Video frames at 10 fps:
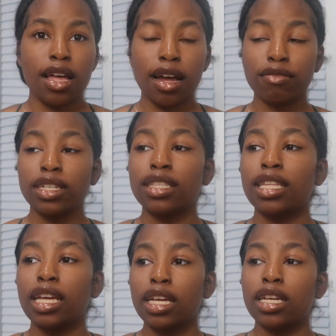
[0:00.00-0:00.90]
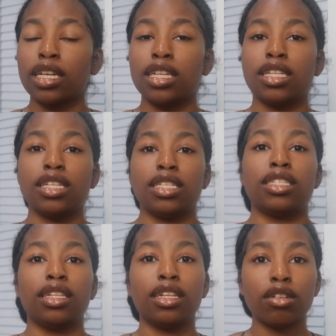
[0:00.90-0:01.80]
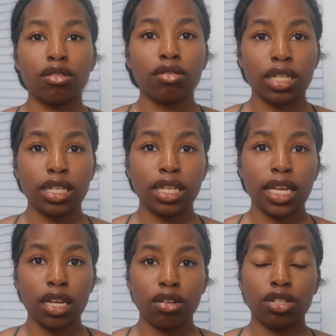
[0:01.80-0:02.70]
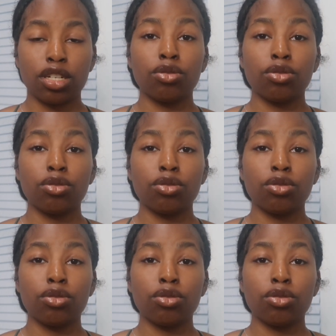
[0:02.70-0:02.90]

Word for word: Everything is literally energy.